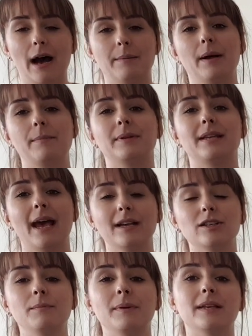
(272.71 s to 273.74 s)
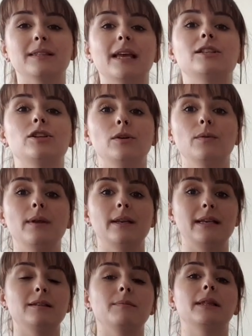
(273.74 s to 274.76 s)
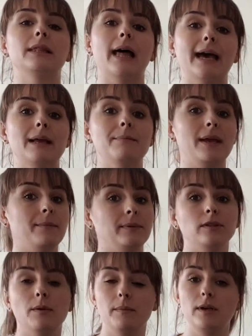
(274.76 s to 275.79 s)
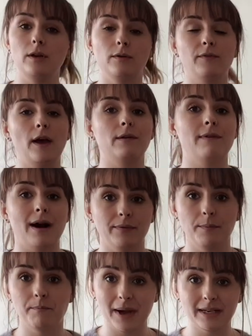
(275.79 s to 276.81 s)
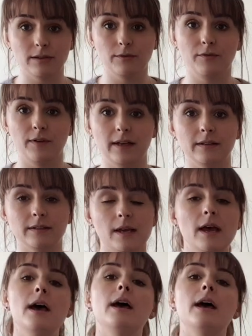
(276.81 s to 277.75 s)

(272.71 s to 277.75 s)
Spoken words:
armour and protection because they do need to be light and be able to manoeuvre around the battlefield.